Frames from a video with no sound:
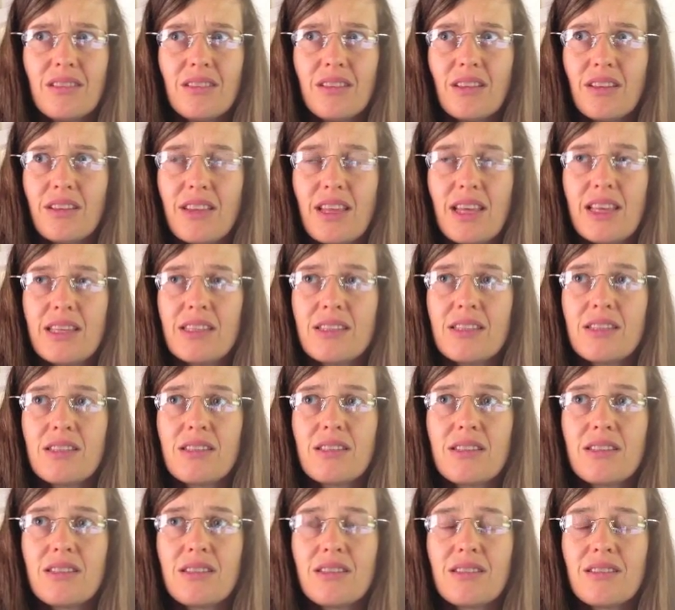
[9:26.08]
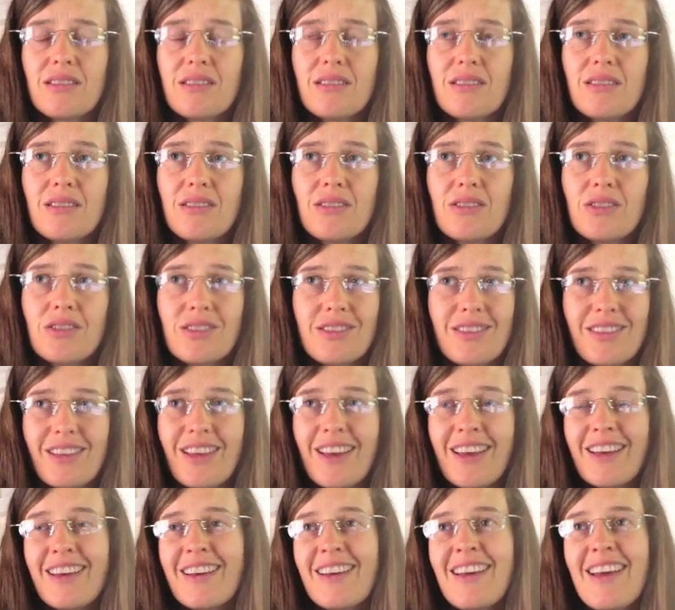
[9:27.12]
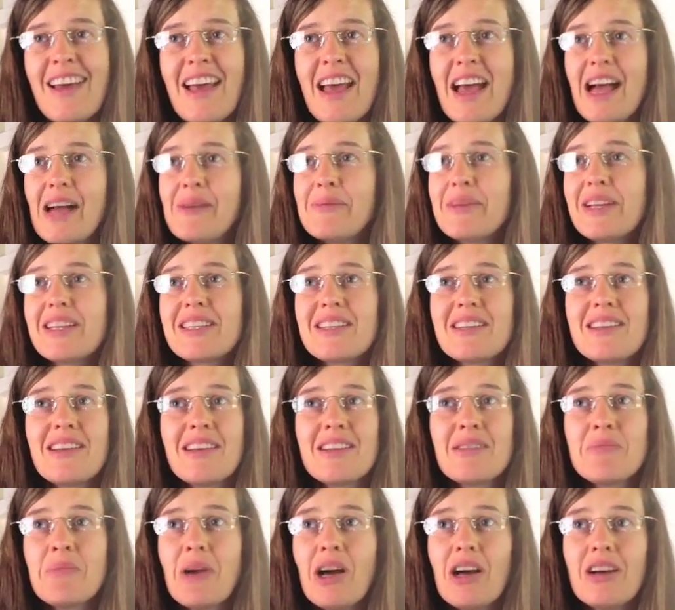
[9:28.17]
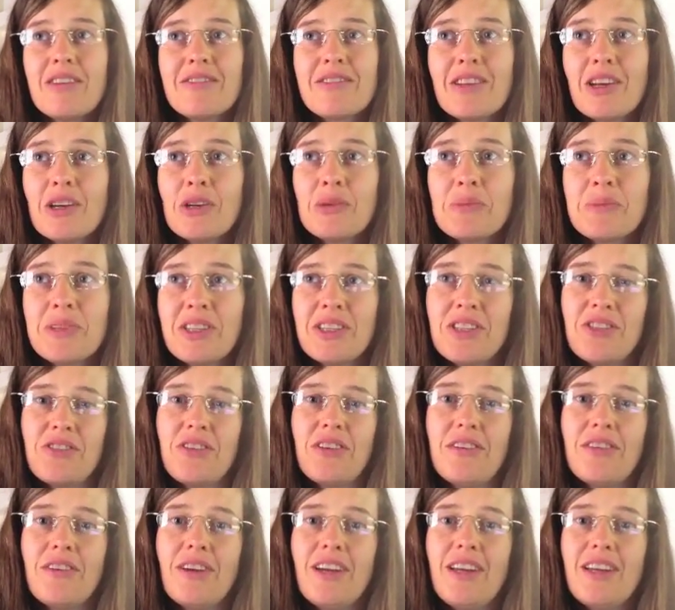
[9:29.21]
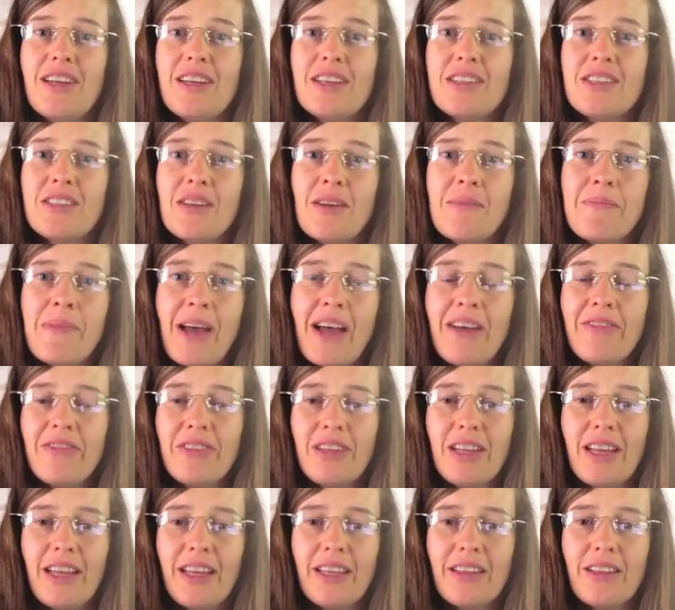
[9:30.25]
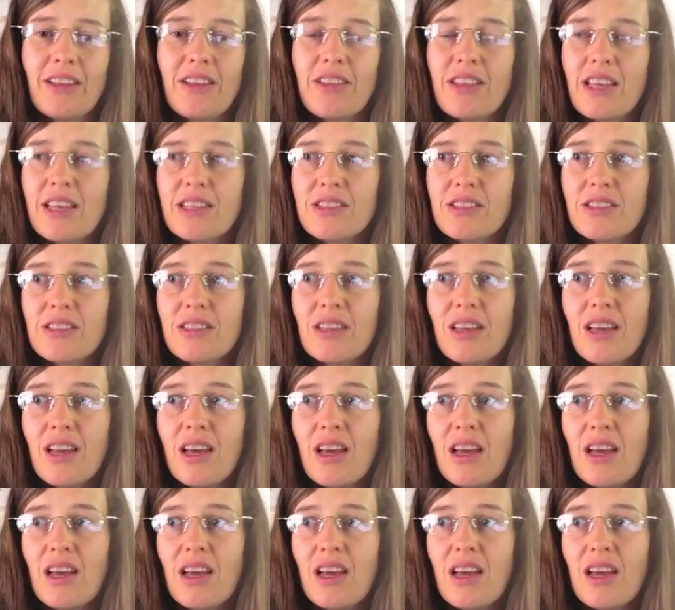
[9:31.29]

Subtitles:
there's, I mean, it's another part of the whole mystery, right? It's so baffling that there's